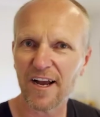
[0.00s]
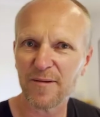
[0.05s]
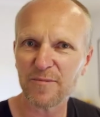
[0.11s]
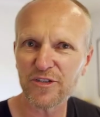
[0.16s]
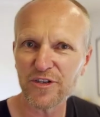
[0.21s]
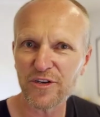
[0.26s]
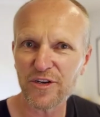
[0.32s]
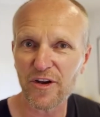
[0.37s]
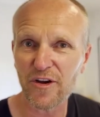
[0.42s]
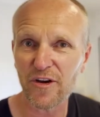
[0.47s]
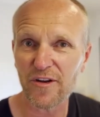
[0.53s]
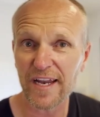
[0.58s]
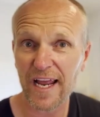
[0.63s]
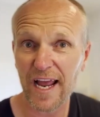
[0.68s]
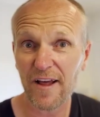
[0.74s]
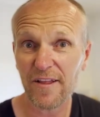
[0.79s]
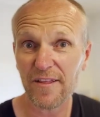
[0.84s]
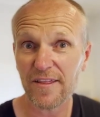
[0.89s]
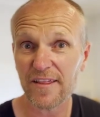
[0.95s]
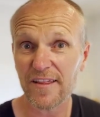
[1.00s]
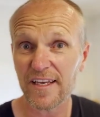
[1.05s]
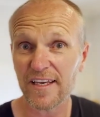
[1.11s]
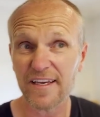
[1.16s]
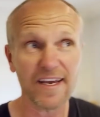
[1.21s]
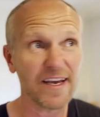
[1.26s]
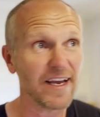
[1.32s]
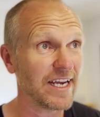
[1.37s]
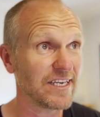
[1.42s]
I'm shooting on now.
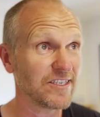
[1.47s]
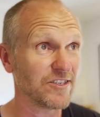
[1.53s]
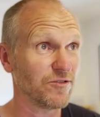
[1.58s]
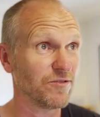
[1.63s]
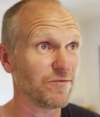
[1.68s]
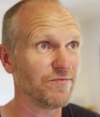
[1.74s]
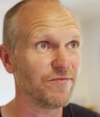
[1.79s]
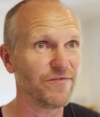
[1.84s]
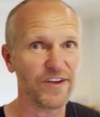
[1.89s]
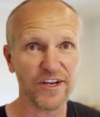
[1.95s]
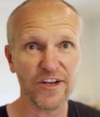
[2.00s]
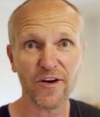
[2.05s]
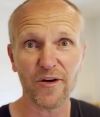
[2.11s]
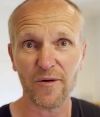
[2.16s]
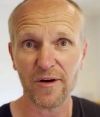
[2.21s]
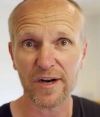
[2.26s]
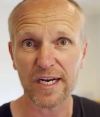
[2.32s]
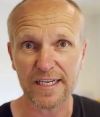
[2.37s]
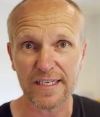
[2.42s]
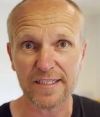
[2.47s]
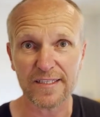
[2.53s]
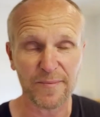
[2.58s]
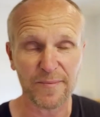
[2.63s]
The actual video on it is